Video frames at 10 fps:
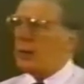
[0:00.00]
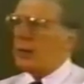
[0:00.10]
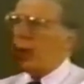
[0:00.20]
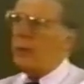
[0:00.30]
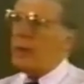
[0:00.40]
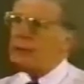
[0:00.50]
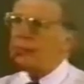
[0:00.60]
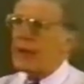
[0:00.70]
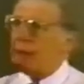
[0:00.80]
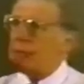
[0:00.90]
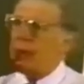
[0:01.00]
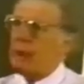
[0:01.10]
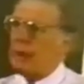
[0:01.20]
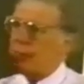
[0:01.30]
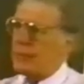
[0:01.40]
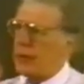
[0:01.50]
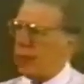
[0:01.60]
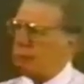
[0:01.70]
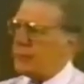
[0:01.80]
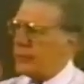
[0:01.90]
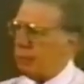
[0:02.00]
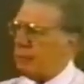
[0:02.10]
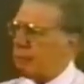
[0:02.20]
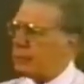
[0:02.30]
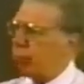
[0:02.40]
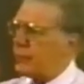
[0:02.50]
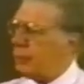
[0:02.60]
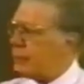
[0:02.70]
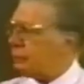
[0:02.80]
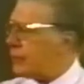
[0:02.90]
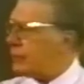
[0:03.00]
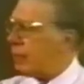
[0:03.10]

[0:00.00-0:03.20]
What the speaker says: Now, we sat around for 100 years with these two